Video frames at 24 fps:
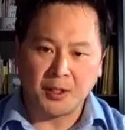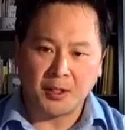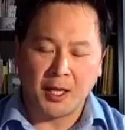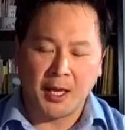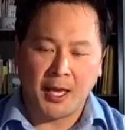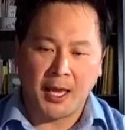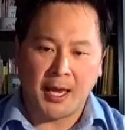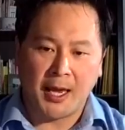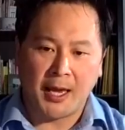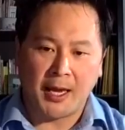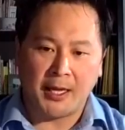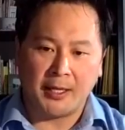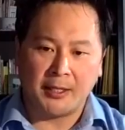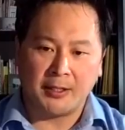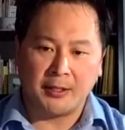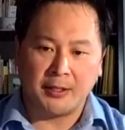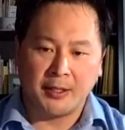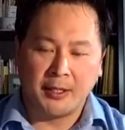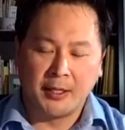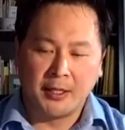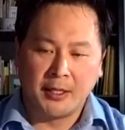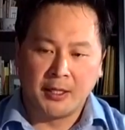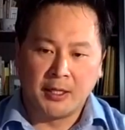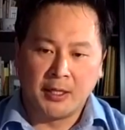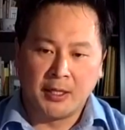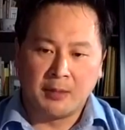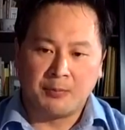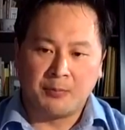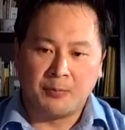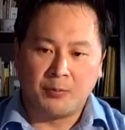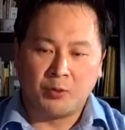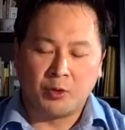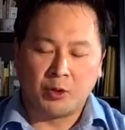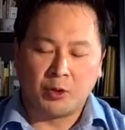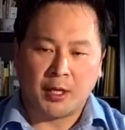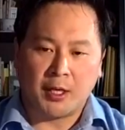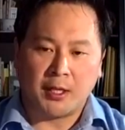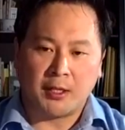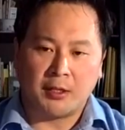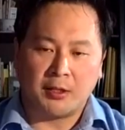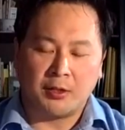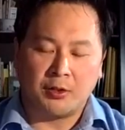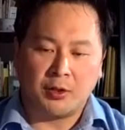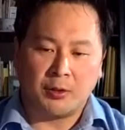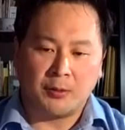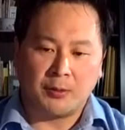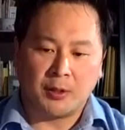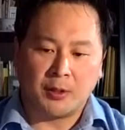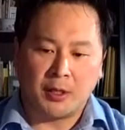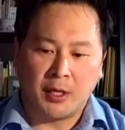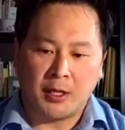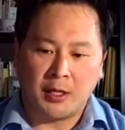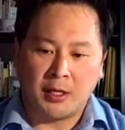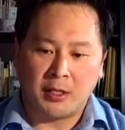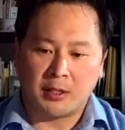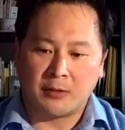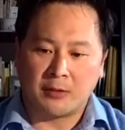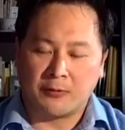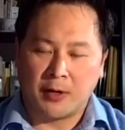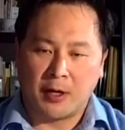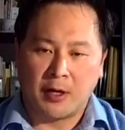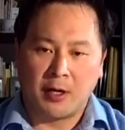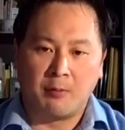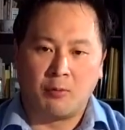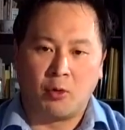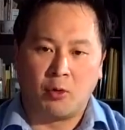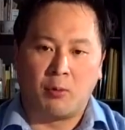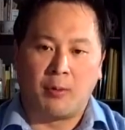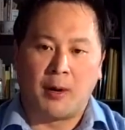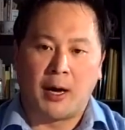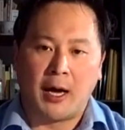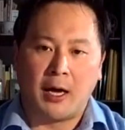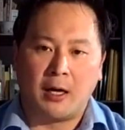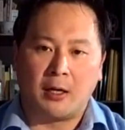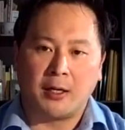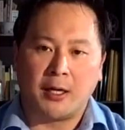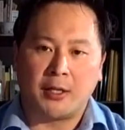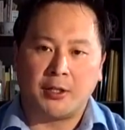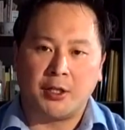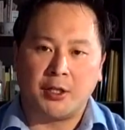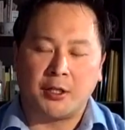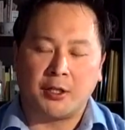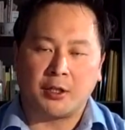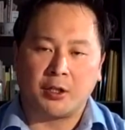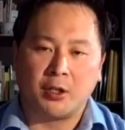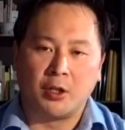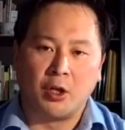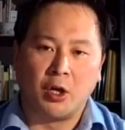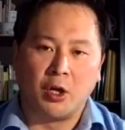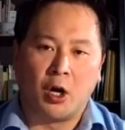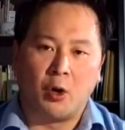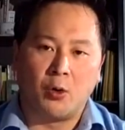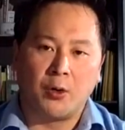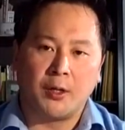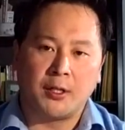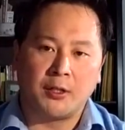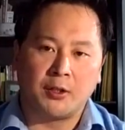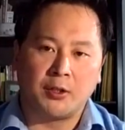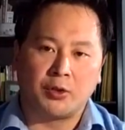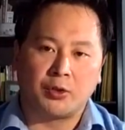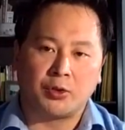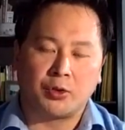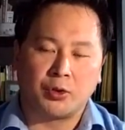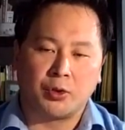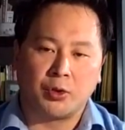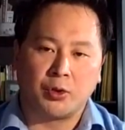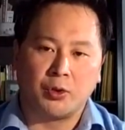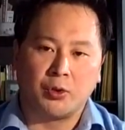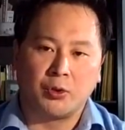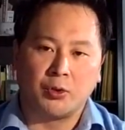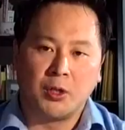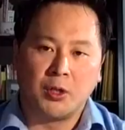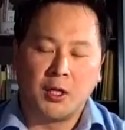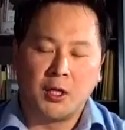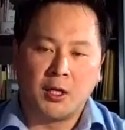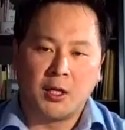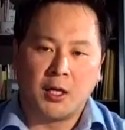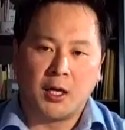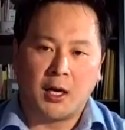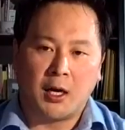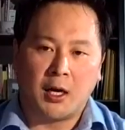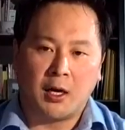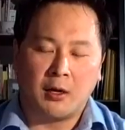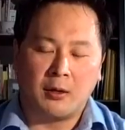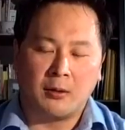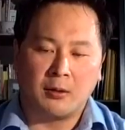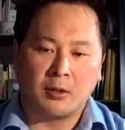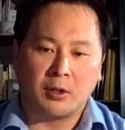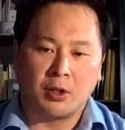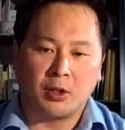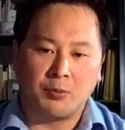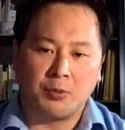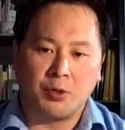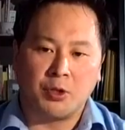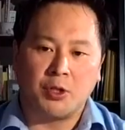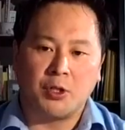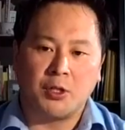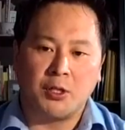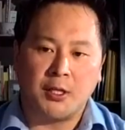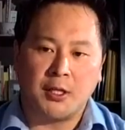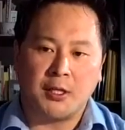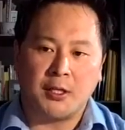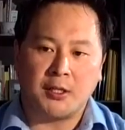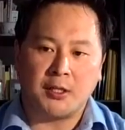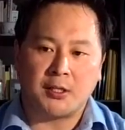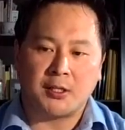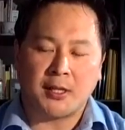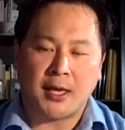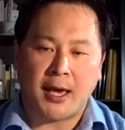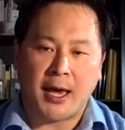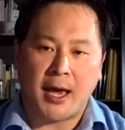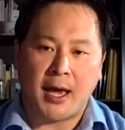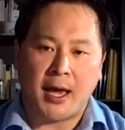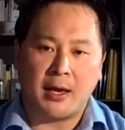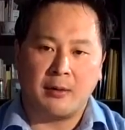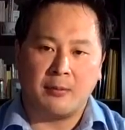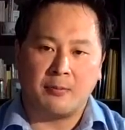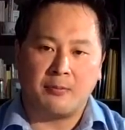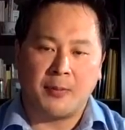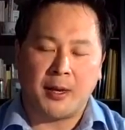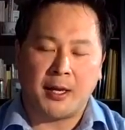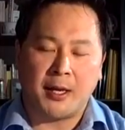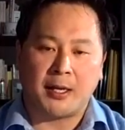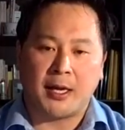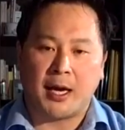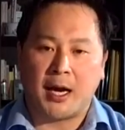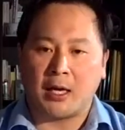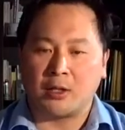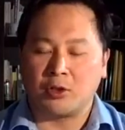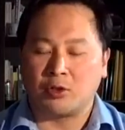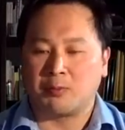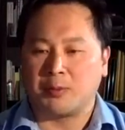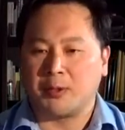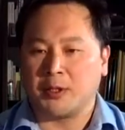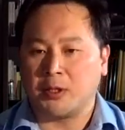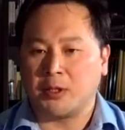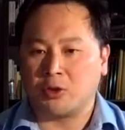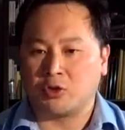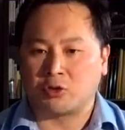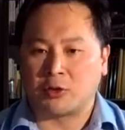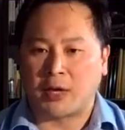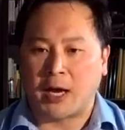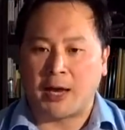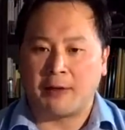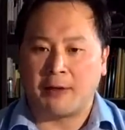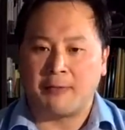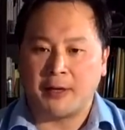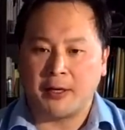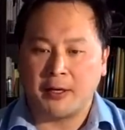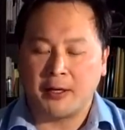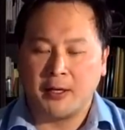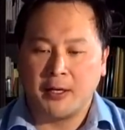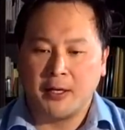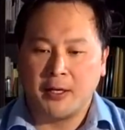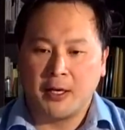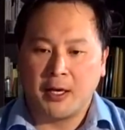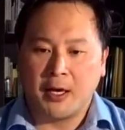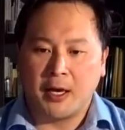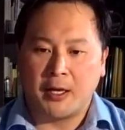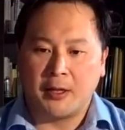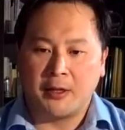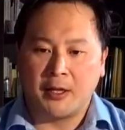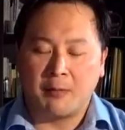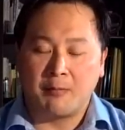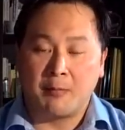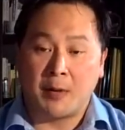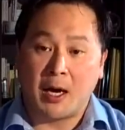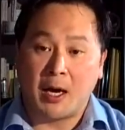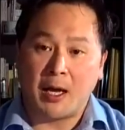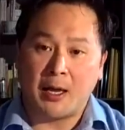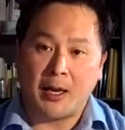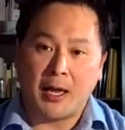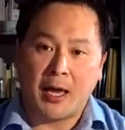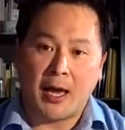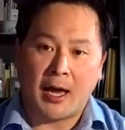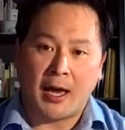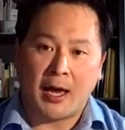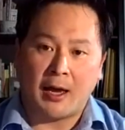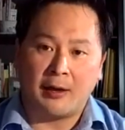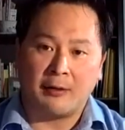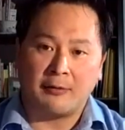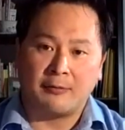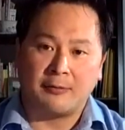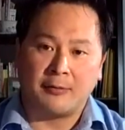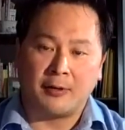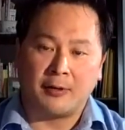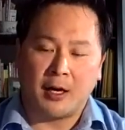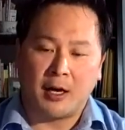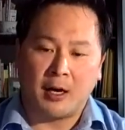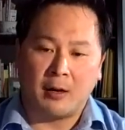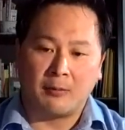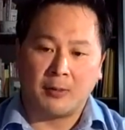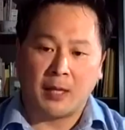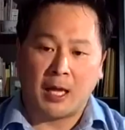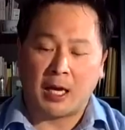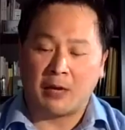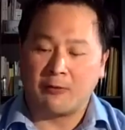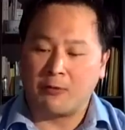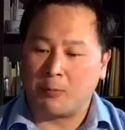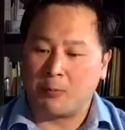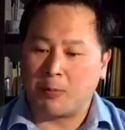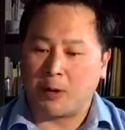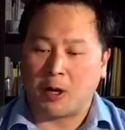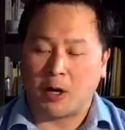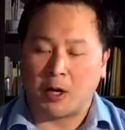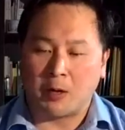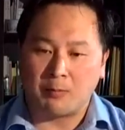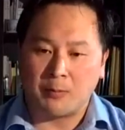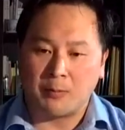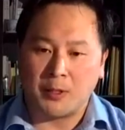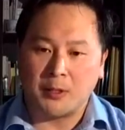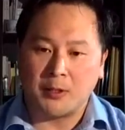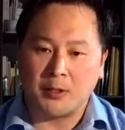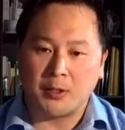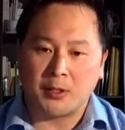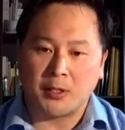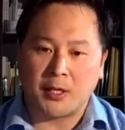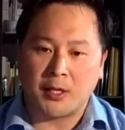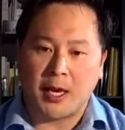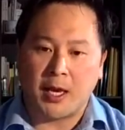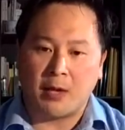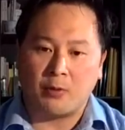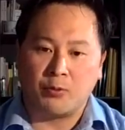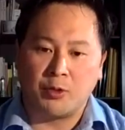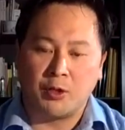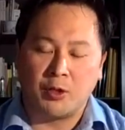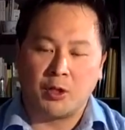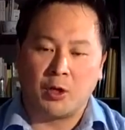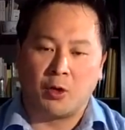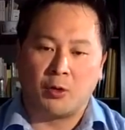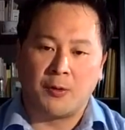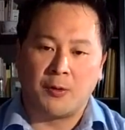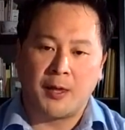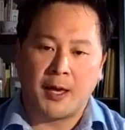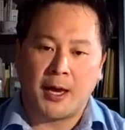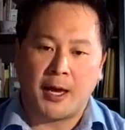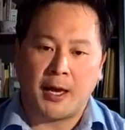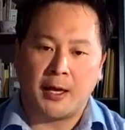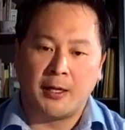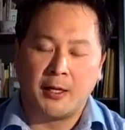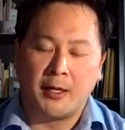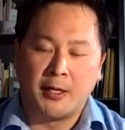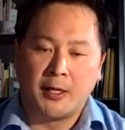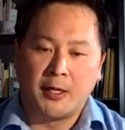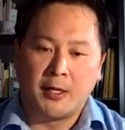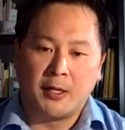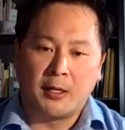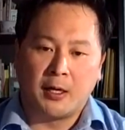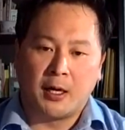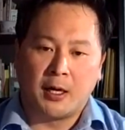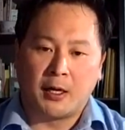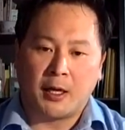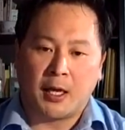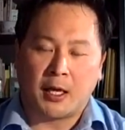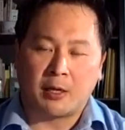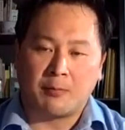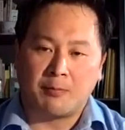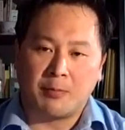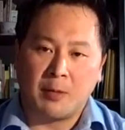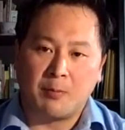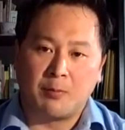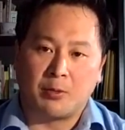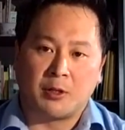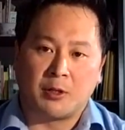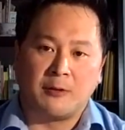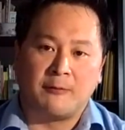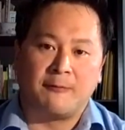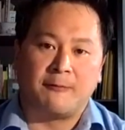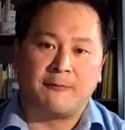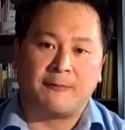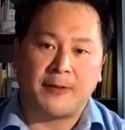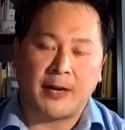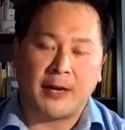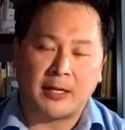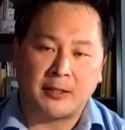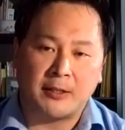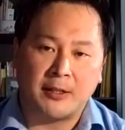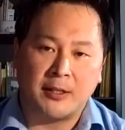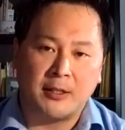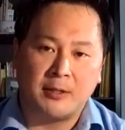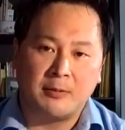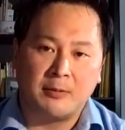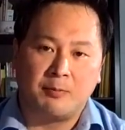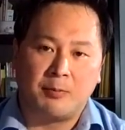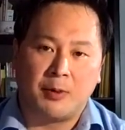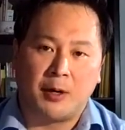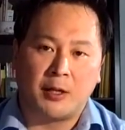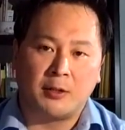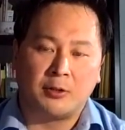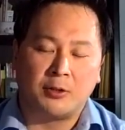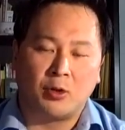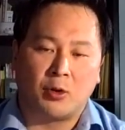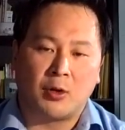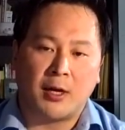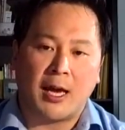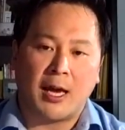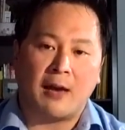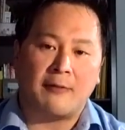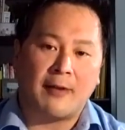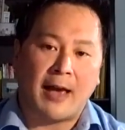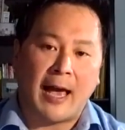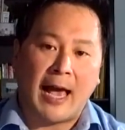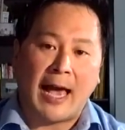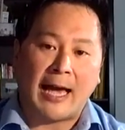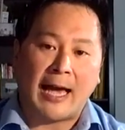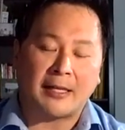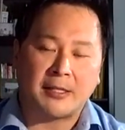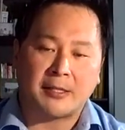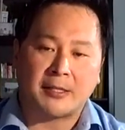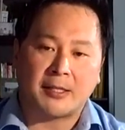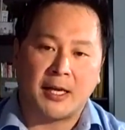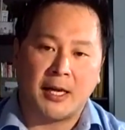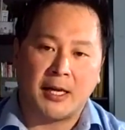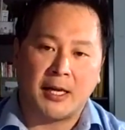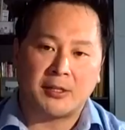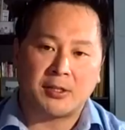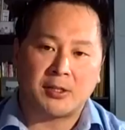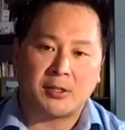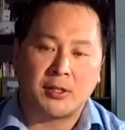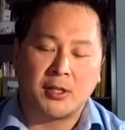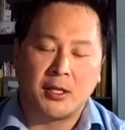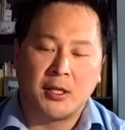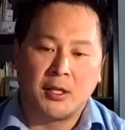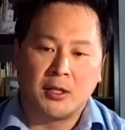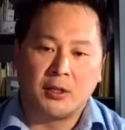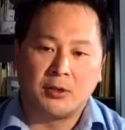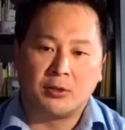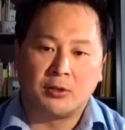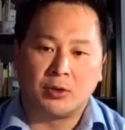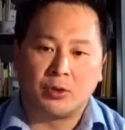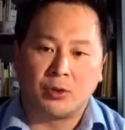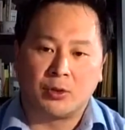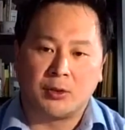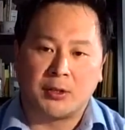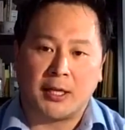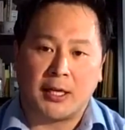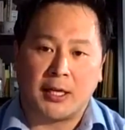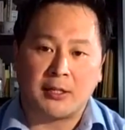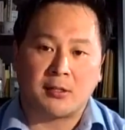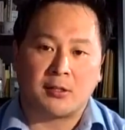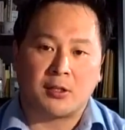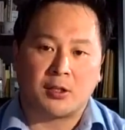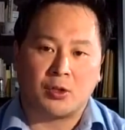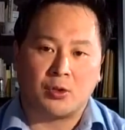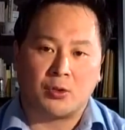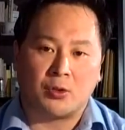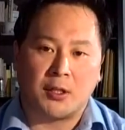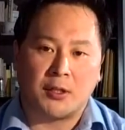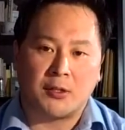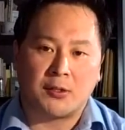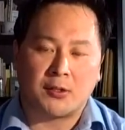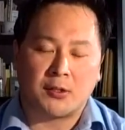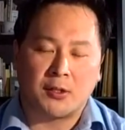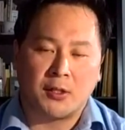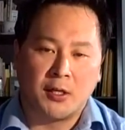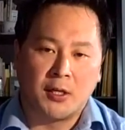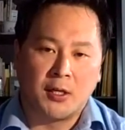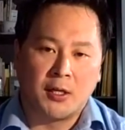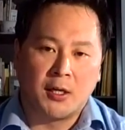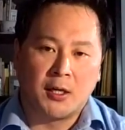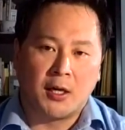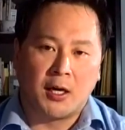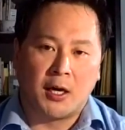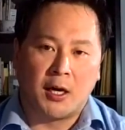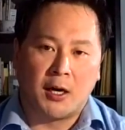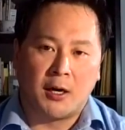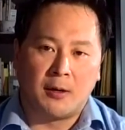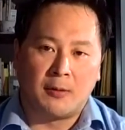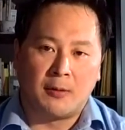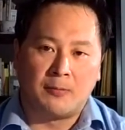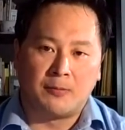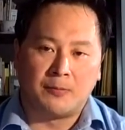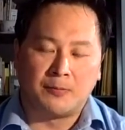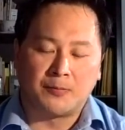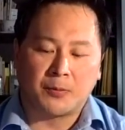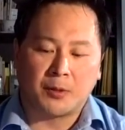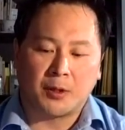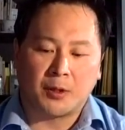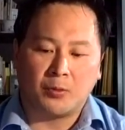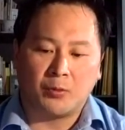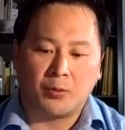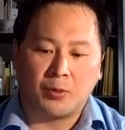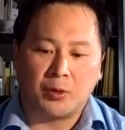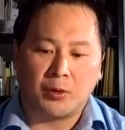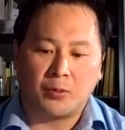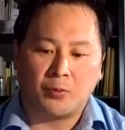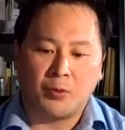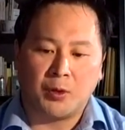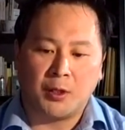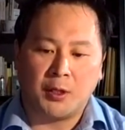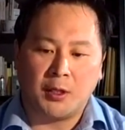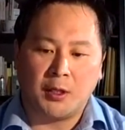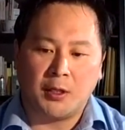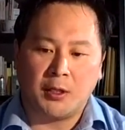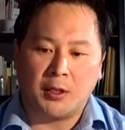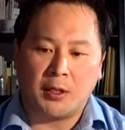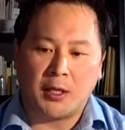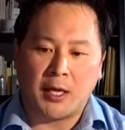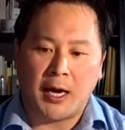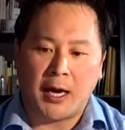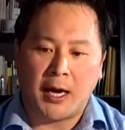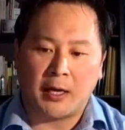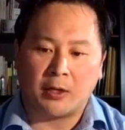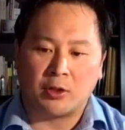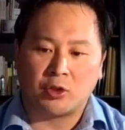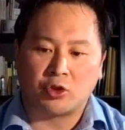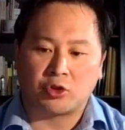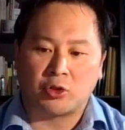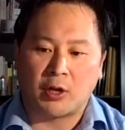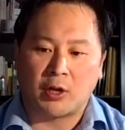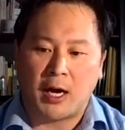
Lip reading: and it's very mobile, and you can go into communities that may not be driving, and they might have a lot of apartments, and we know that a lot of people are infected but don't have access to testing units. We had a